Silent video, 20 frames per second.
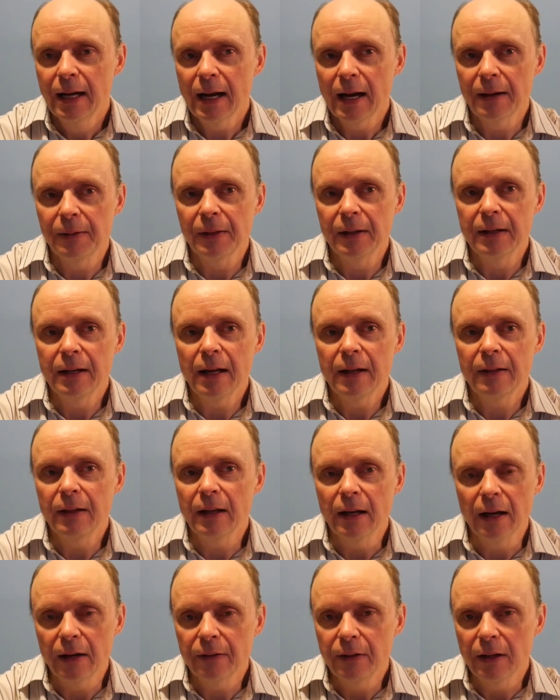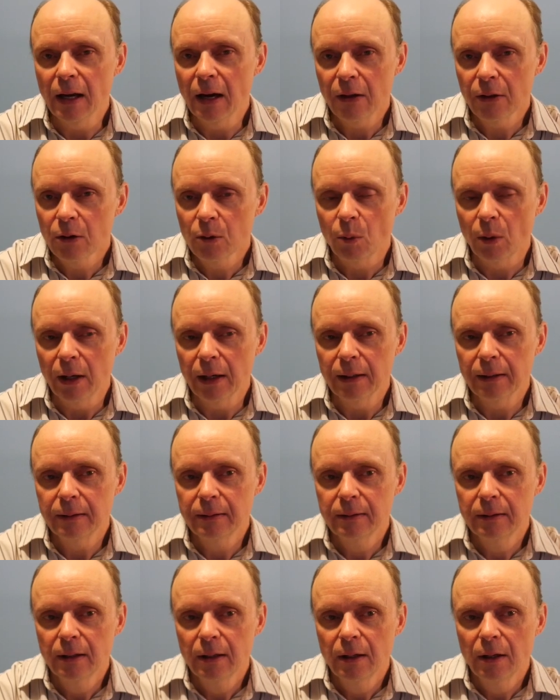And then the other one,
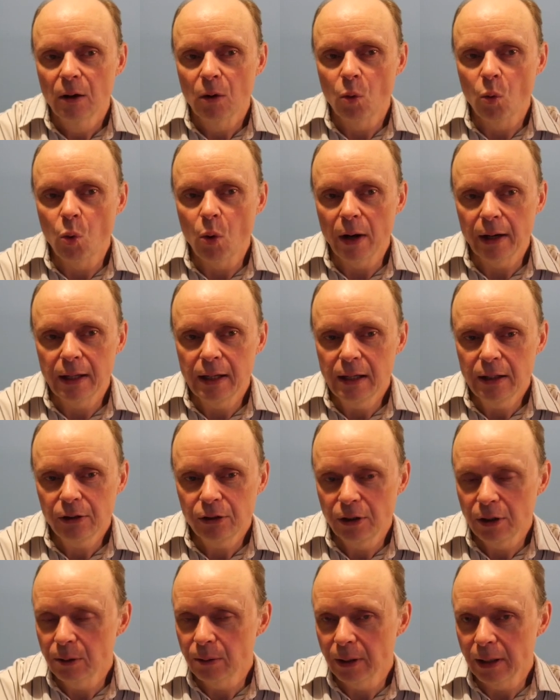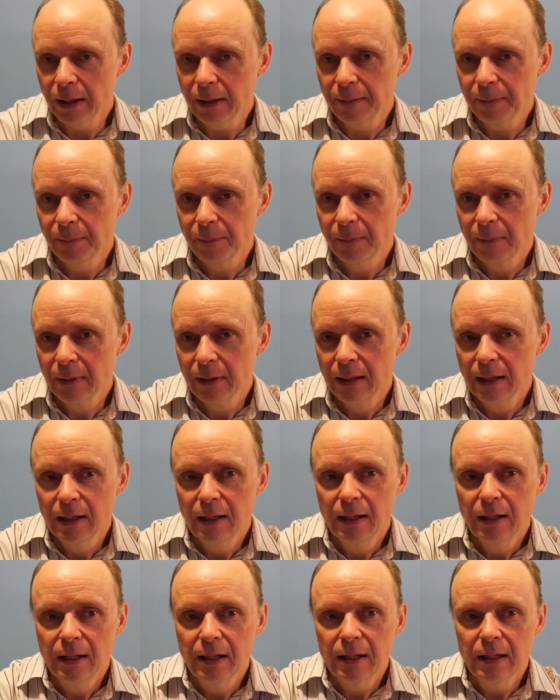what he's doing,
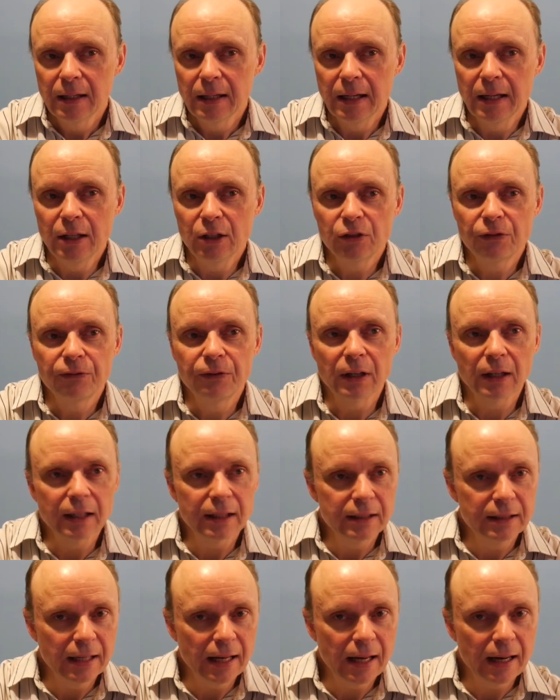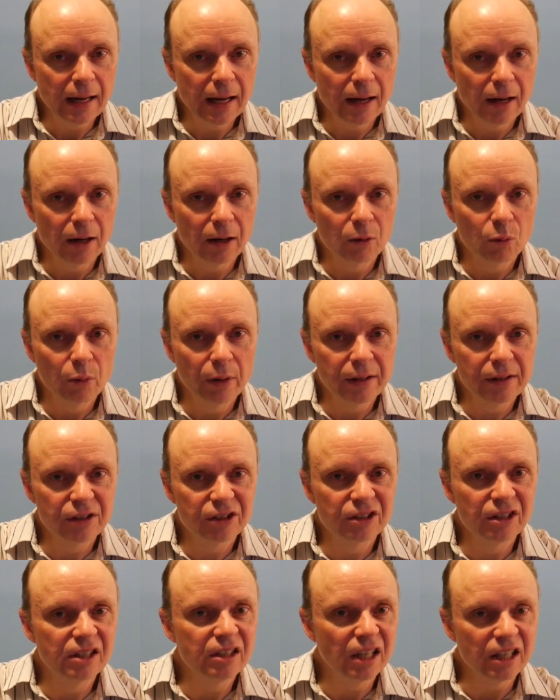he's filling dead air with
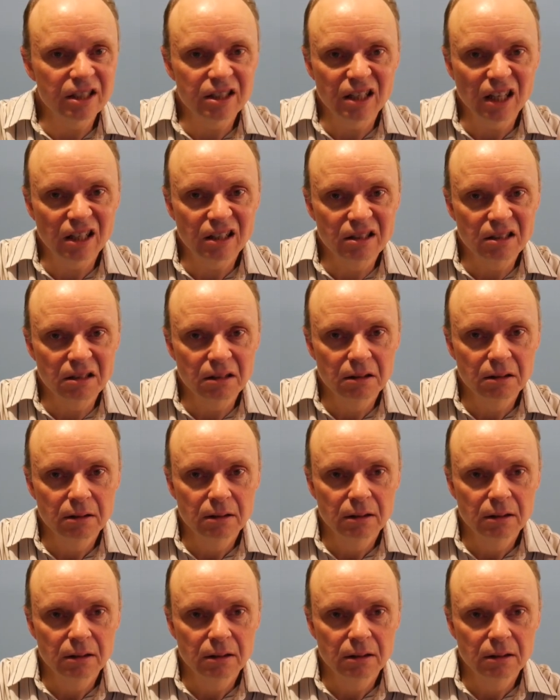statistics.